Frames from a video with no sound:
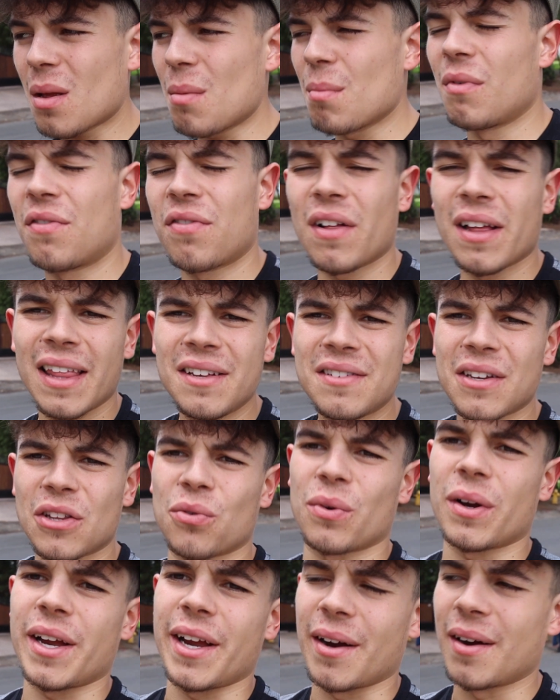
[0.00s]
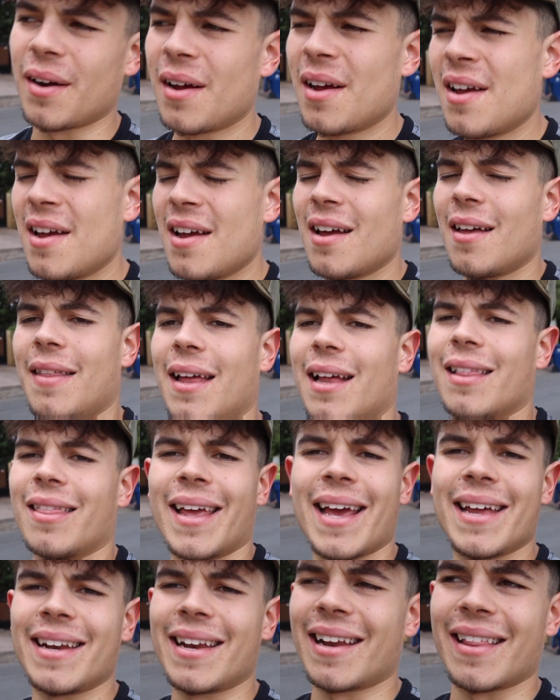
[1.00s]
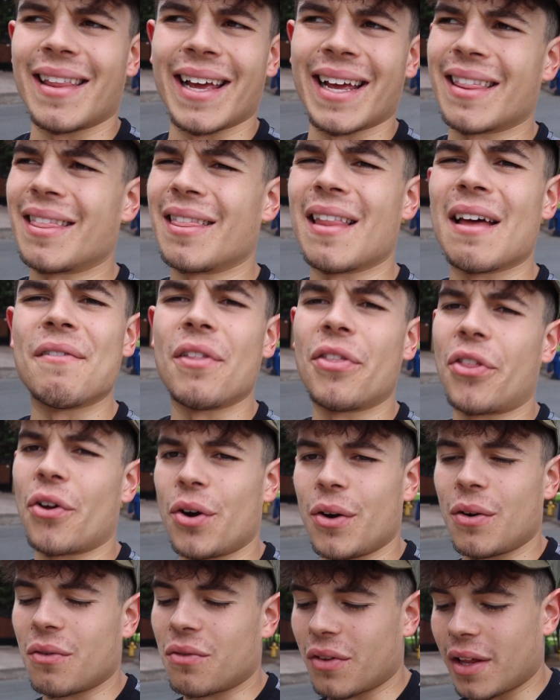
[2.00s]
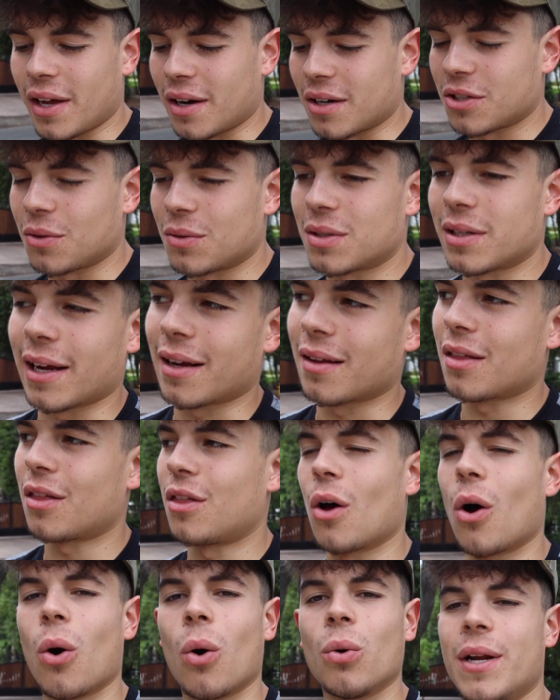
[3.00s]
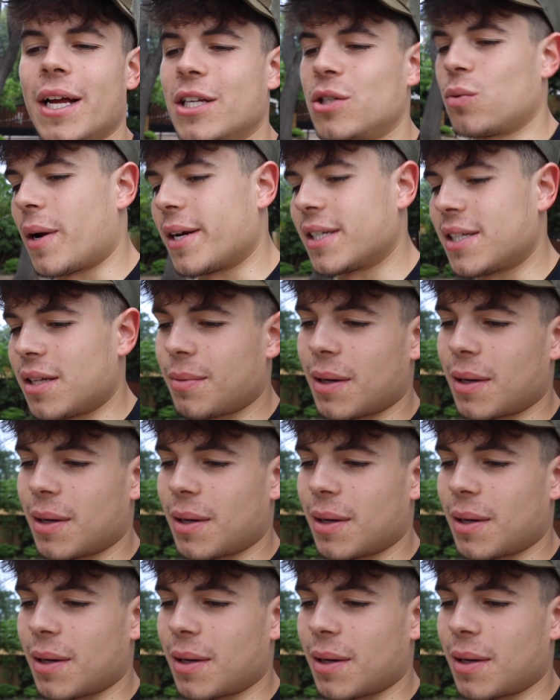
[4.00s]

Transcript: my flight leaves at 3 here, and I landed at like 11:30 over there. So it's like the whole day's wasted,